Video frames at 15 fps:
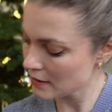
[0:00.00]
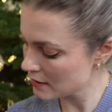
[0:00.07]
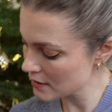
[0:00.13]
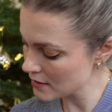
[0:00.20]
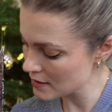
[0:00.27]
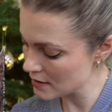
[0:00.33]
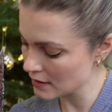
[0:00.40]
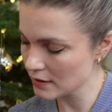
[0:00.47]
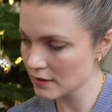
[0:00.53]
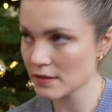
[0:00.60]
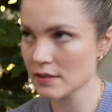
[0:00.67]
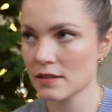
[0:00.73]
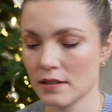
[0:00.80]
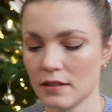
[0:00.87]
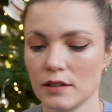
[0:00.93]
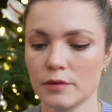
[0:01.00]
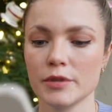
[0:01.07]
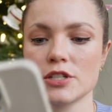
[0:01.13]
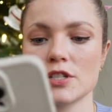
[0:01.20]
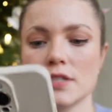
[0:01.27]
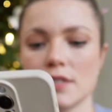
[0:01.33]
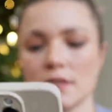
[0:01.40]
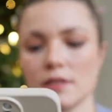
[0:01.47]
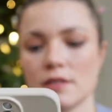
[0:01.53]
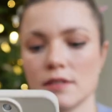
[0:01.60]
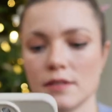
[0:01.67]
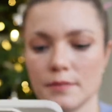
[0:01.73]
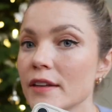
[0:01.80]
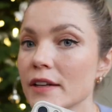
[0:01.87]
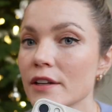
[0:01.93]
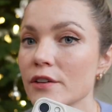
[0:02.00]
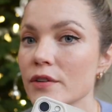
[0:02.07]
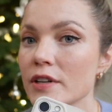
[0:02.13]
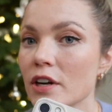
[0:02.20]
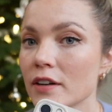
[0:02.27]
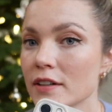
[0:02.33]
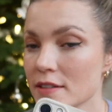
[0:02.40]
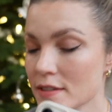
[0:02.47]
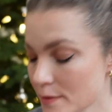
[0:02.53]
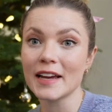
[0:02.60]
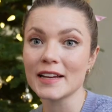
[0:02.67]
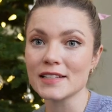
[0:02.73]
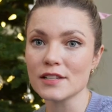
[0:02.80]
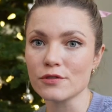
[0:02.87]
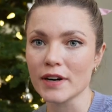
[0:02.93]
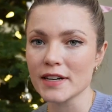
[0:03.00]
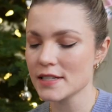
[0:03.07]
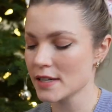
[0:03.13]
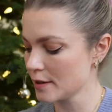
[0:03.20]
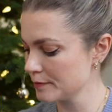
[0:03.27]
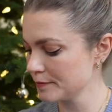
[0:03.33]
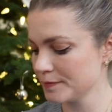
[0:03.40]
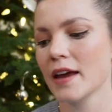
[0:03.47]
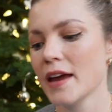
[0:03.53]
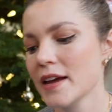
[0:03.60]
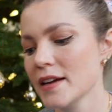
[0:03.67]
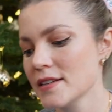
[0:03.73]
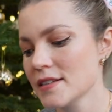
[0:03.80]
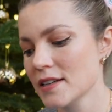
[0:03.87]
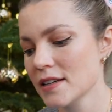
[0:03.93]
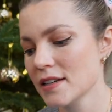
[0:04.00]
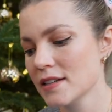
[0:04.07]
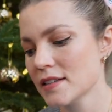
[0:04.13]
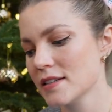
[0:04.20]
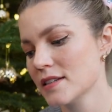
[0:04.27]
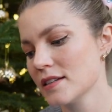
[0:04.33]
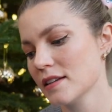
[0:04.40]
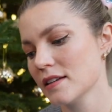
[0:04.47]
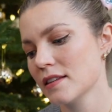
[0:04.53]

this is, how much is this? $33. Eight is right here. Eight is